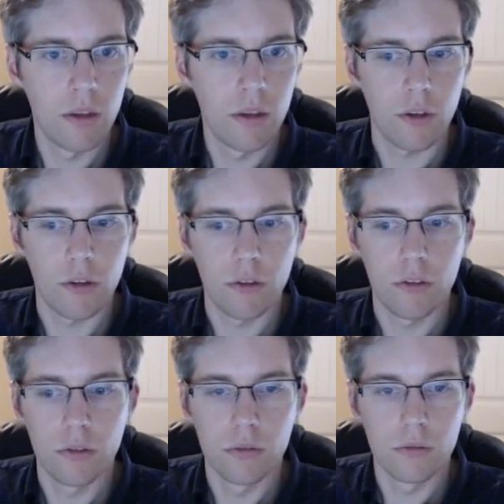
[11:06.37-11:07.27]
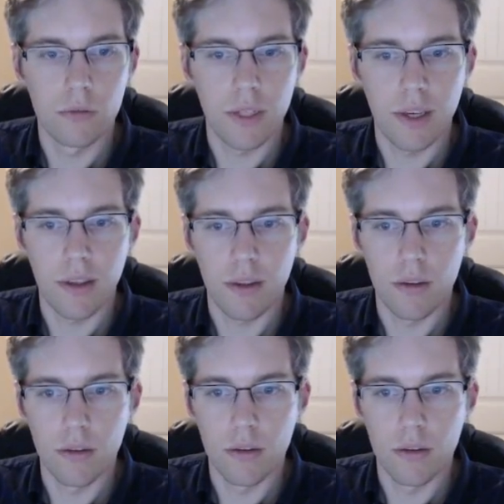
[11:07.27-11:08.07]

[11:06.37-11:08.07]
So we can